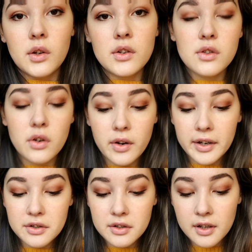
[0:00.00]
So
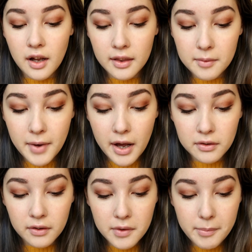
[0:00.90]
I just got them
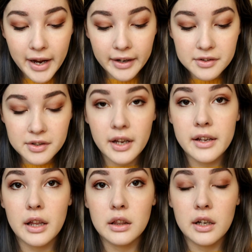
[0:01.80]
out of the
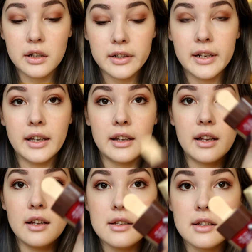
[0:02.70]
packaging and they look like
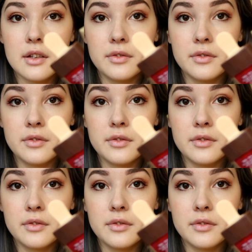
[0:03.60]
this.